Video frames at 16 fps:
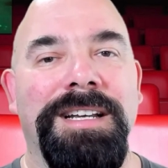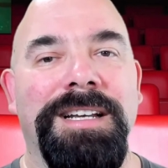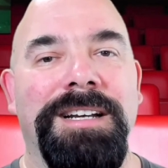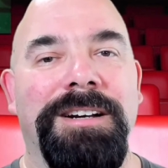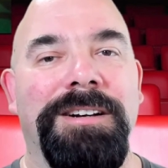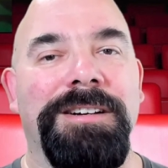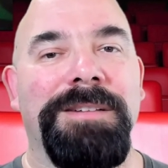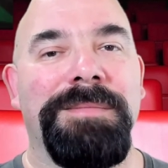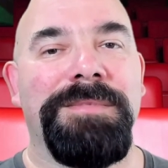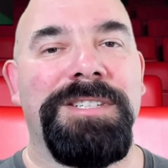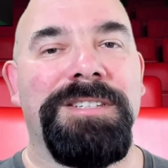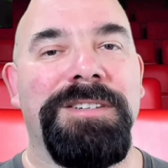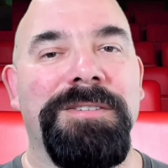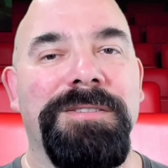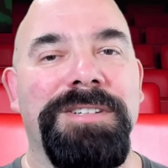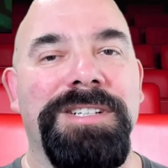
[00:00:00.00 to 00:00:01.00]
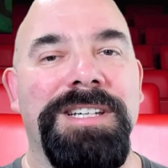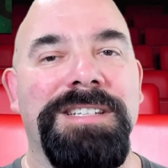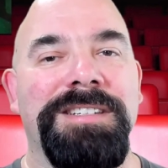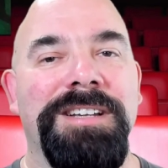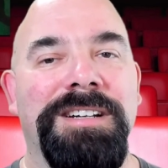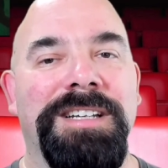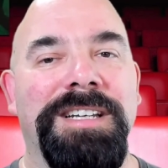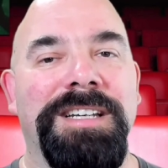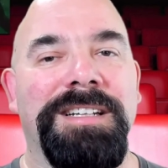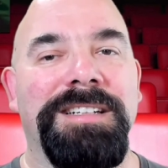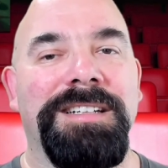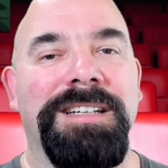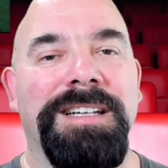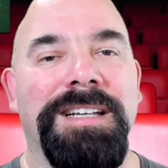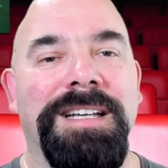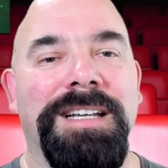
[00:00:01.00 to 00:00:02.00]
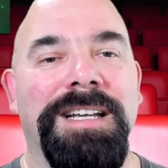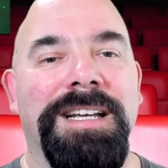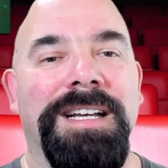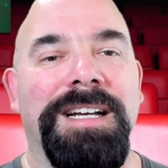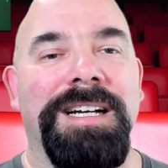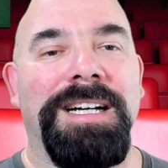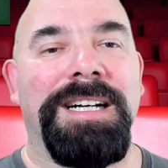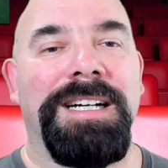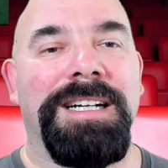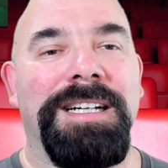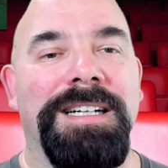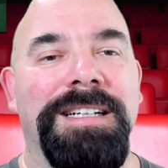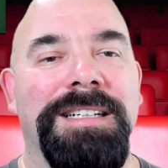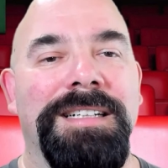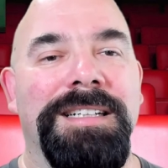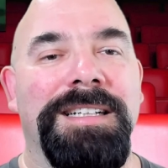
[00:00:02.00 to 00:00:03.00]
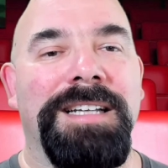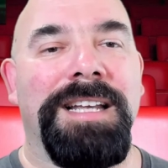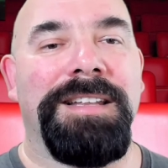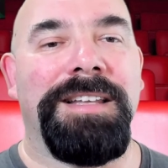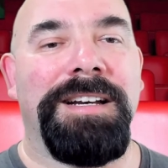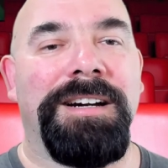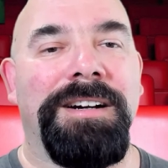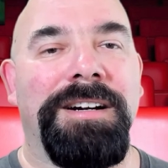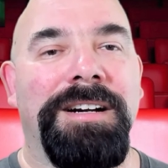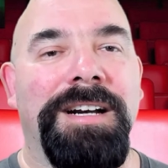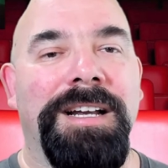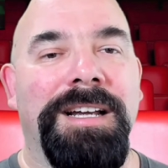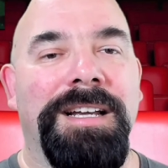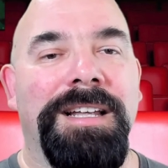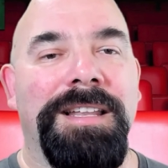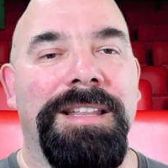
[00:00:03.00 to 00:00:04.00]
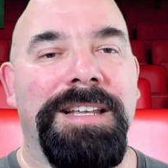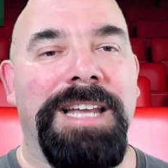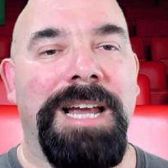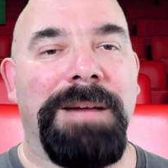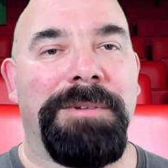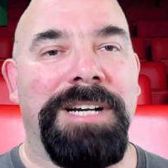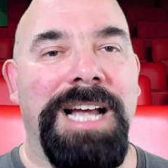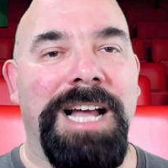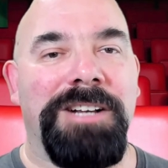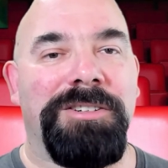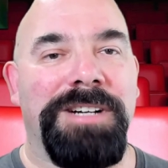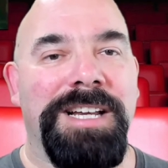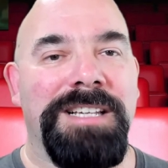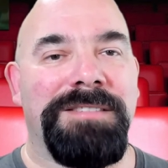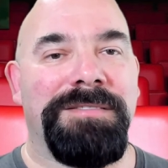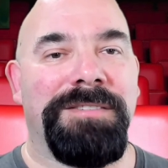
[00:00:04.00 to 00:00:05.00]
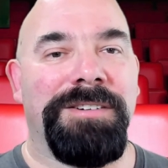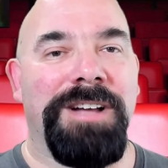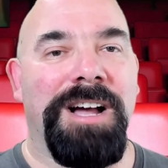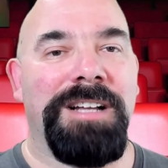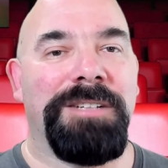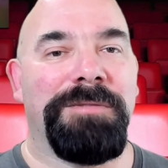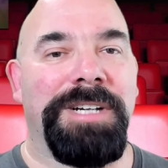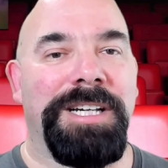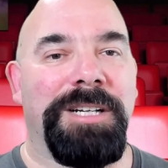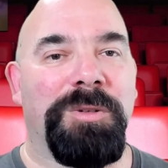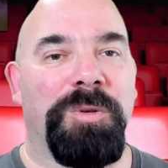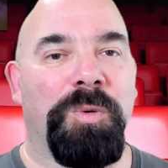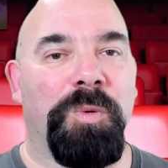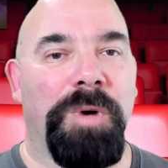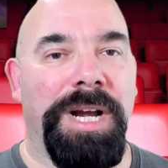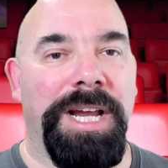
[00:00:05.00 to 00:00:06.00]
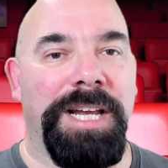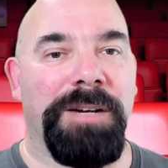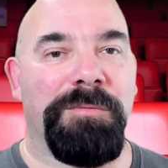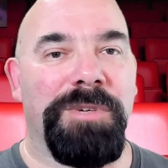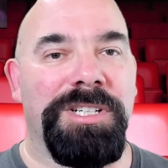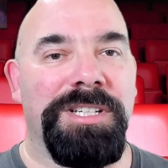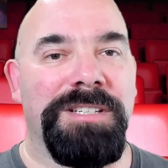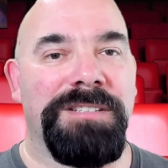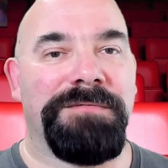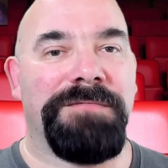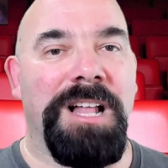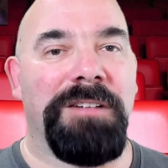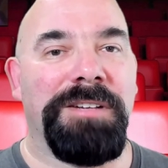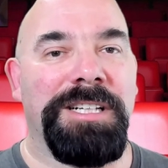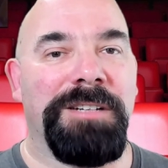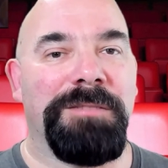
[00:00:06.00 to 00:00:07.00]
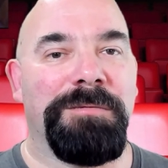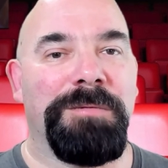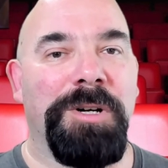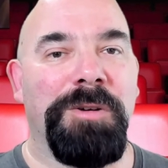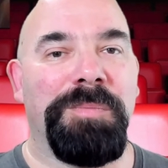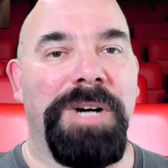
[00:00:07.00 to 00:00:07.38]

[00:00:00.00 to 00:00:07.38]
Here comes Sue. She snuck in. And there, camera got transferred onto a crane, which is following the rope